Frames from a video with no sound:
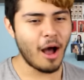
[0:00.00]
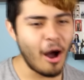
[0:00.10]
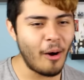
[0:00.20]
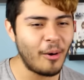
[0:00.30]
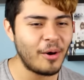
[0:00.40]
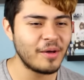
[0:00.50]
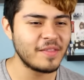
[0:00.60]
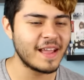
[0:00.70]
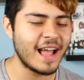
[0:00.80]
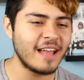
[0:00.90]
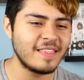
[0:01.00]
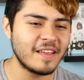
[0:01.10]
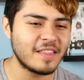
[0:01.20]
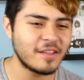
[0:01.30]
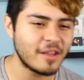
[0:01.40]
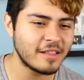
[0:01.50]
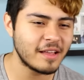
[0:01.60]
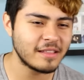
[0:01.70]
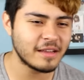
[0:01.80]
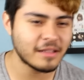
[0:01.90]
Oh, they got the the the
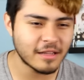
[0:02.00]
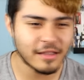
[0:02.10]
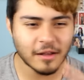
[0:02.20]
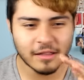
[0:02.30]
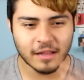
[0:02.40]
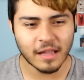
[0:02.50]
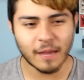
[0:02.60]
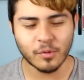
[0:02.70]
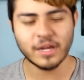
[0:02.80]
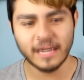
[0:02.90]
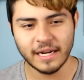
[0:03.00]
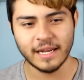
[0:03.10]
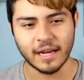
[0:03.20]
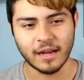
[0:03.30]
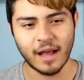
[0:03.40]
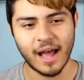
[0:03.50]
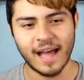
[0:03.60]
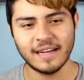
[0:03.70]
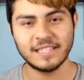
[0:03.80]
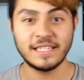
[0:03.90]
the the, the, the Lamborghini. I
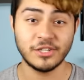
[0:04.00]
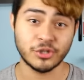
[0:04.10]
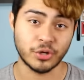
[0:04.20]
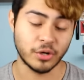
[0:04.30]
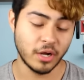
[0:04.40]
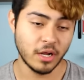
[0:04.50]
had a seizure.